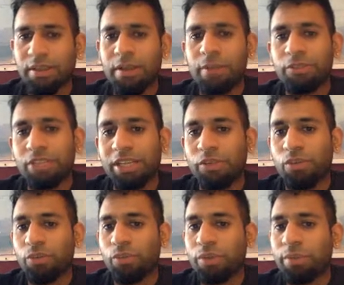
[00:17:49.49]
So like
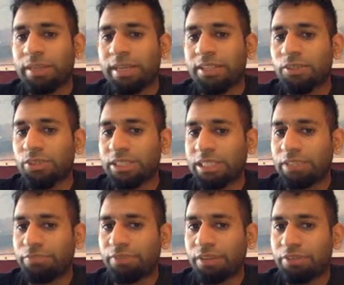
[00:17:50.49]
when my knight goes to
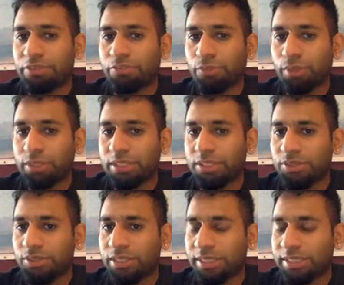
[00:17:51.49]
e5 to fork these two
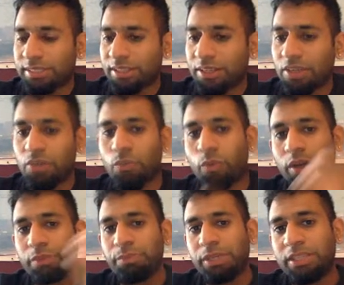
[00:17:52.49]
things,
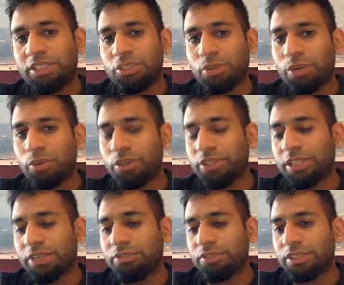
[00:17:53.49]
what piece do I want on
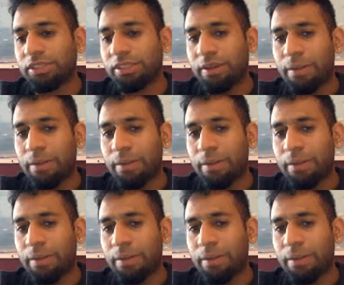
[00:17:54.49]
f3?